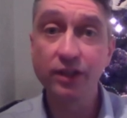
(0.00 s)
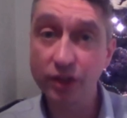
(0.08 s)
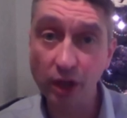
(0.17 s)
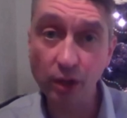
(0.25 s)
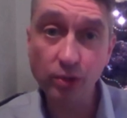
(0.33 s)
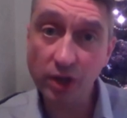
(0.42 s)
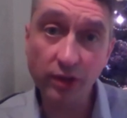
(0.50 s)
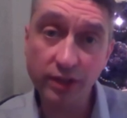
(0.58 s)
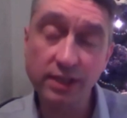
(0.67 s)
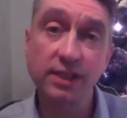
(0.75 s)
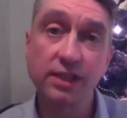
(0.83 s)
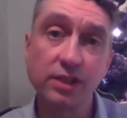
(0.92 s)
those are
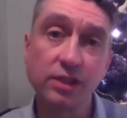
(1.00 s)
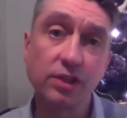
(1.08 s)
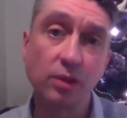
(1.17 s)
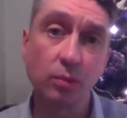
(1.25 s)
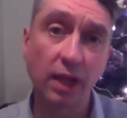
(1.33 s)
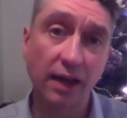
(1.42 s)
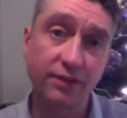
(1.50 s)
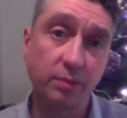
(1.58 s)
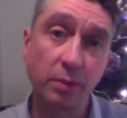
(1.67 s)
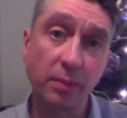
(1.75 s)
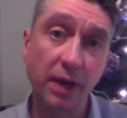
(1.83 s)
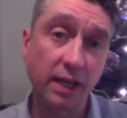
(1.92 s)
the decisions that will have to
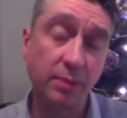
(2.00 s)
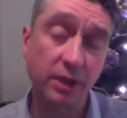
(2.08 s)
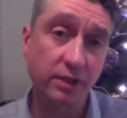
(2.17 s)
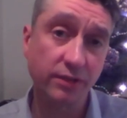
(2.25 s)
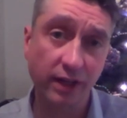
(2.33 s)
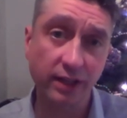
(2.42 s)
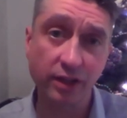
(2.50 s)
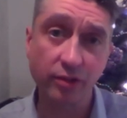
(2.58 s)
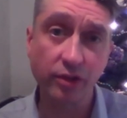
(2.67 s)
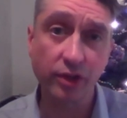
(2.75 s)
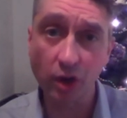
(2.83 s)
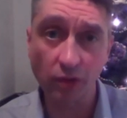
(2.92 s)
be made, because frankly,
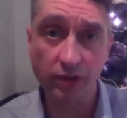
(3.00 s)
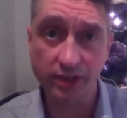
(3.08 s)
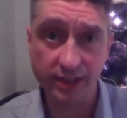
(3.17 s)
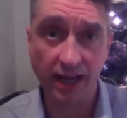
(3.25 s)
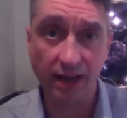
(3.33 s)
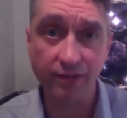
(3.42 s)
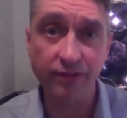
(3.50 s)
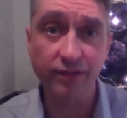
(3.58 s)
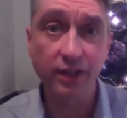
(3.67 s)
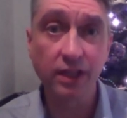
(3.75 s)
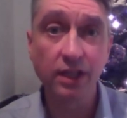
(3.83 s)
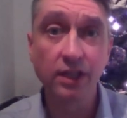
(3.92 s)
there are not the
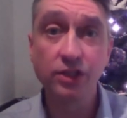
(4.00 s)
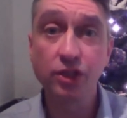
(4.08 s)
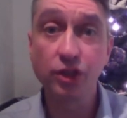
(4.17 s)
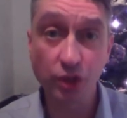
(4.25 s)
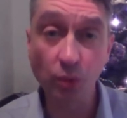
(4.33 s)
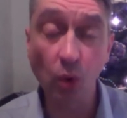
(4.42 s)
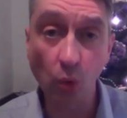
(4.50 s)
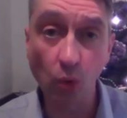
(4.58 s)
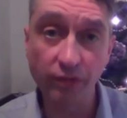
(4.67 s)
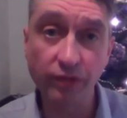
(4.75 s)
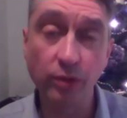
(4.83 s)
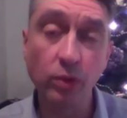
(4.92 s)
staff to do
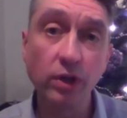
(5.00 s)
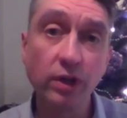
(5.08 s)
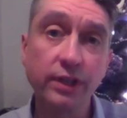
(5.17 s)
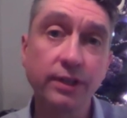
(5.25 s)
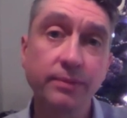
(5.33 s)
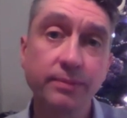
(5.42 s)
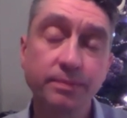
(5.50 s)
all of the work.